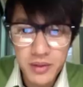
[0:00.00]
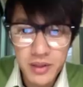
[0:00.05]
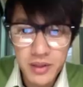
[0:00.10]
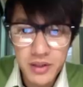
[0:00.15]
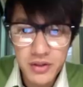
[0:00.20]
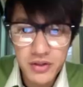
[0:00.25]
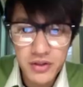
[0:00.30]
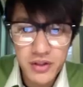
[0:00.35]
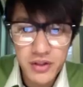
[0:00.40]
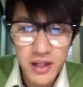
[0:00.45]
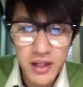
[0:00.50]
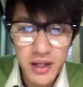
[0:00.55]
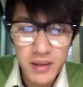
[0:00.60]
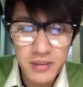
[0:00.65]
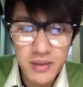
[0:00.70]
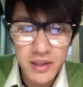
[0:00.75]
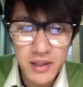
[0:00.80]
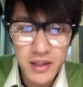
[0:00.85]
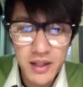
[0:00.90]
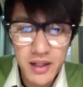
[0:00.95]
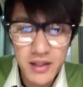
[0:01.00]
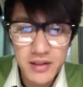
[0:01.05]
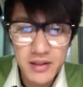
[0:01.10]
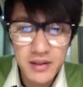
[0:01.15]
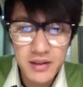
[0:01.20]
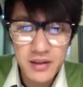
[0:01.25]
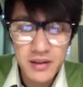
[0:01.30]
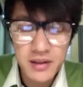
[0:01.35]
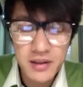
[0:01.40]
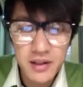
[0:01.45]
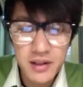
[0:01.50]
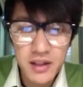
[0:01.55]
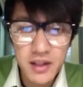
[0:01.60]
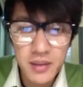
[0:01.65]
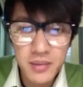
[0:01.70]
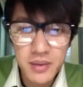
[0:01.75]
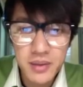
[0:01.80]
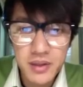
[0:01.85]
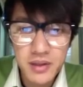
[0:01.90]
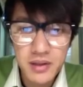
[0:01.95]
These are the MTS
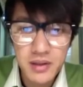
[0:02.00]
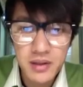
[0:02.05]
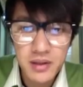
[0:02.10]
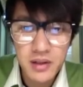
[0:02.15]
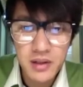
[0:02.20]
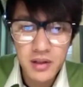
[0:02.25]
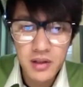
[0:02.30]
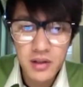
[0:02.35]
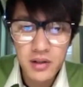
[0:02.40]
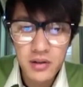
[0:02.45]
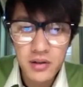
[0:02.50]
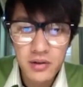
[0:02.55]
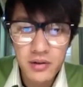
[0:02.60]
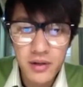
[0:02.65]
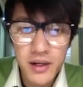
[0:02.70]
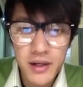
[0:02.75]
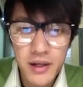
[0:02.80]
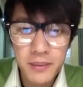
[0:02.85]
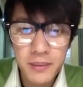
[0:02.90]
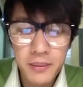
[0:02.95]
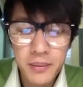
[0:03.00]
clips, right?